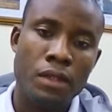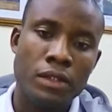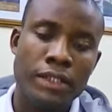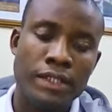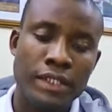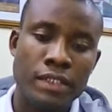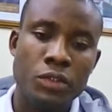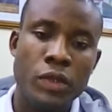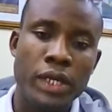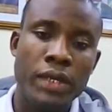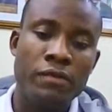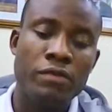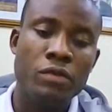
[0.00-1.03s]
In this way,
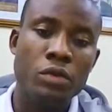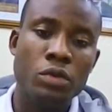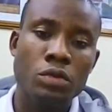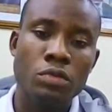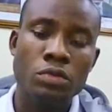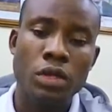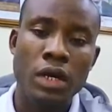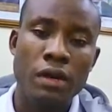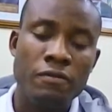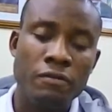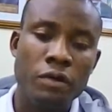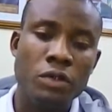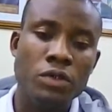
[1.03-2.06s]
if you
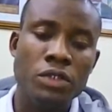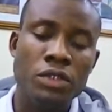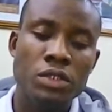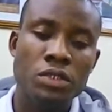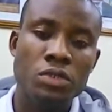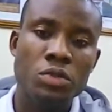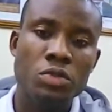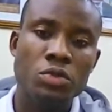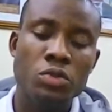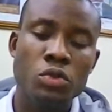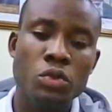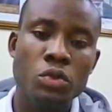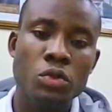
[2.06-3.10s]
afford
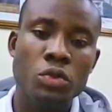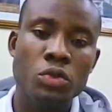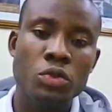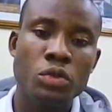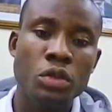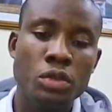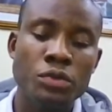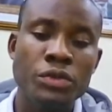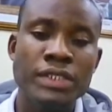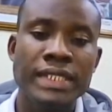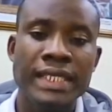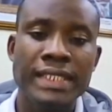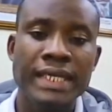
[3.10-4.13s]
to lose
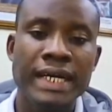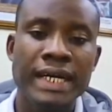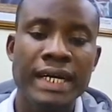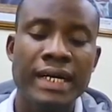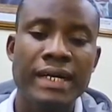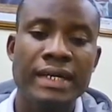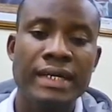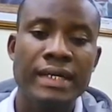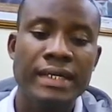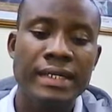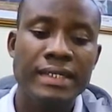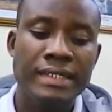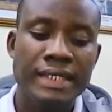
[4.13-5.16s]
data
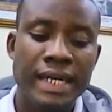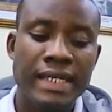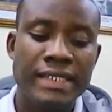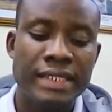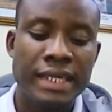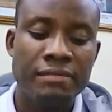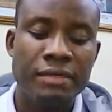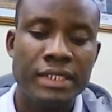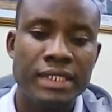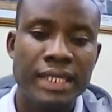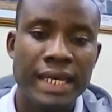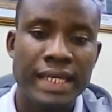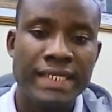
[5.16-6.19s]
that have been
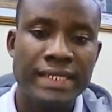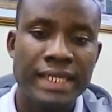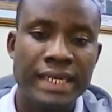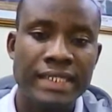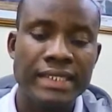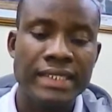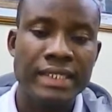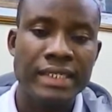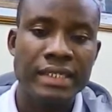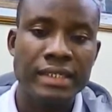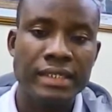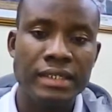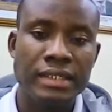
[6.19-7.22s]
entered
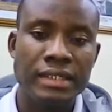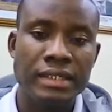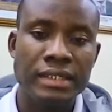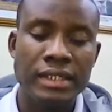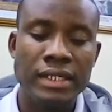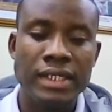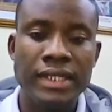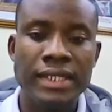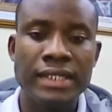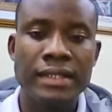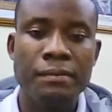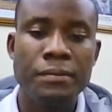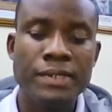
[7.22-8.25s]
in
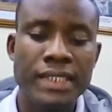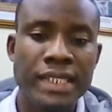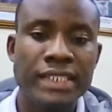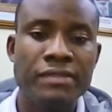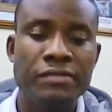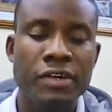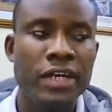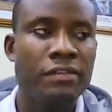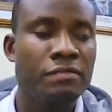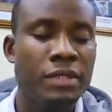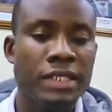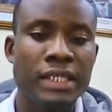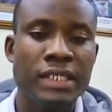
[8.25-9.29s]
the next 5
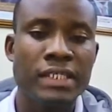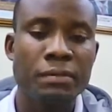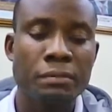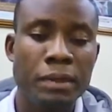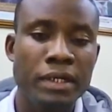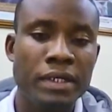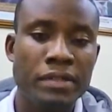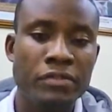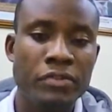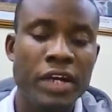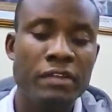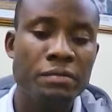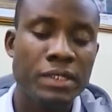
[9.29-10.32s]
minutes,
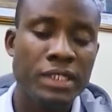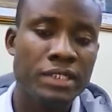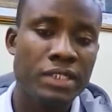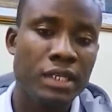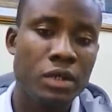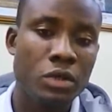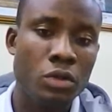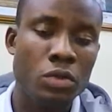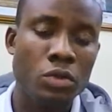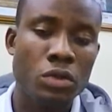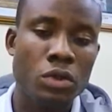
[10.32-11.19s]
5 minutes ago,